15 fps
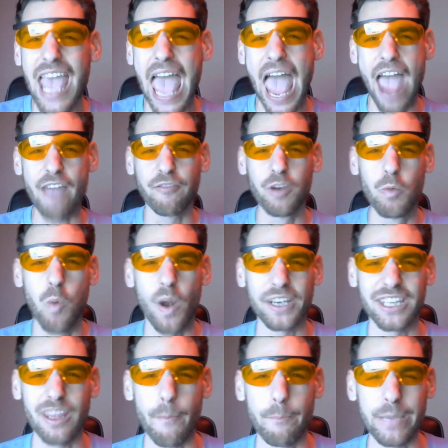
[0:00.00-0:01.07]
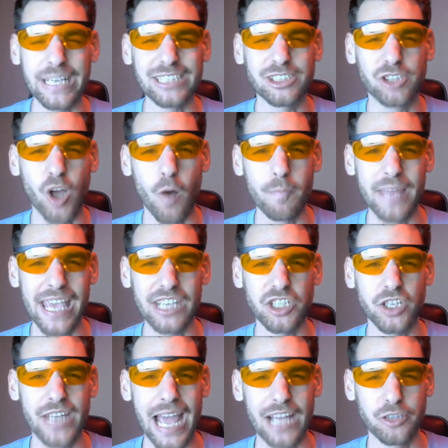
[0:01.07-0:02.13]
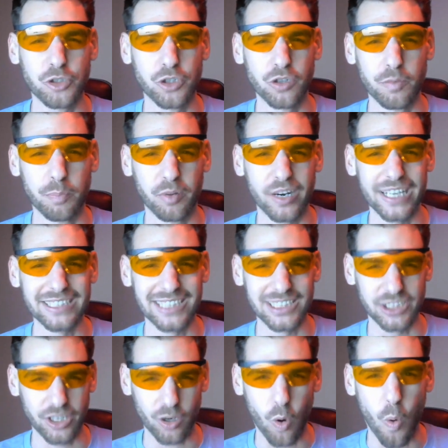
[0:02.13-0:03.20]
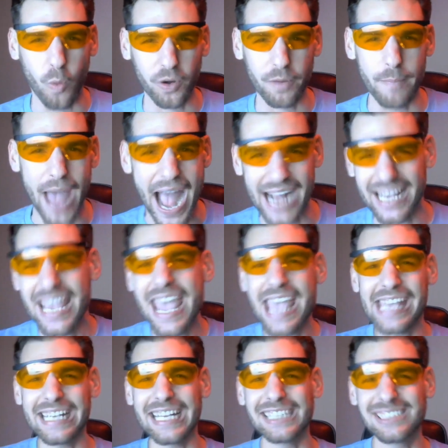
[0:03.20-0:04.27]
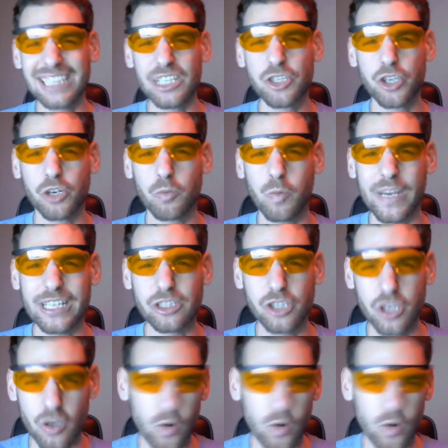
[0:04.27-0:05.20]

Everyone in the Beastom Nation had Drew Brees as their quarterback. He gets injured week 2,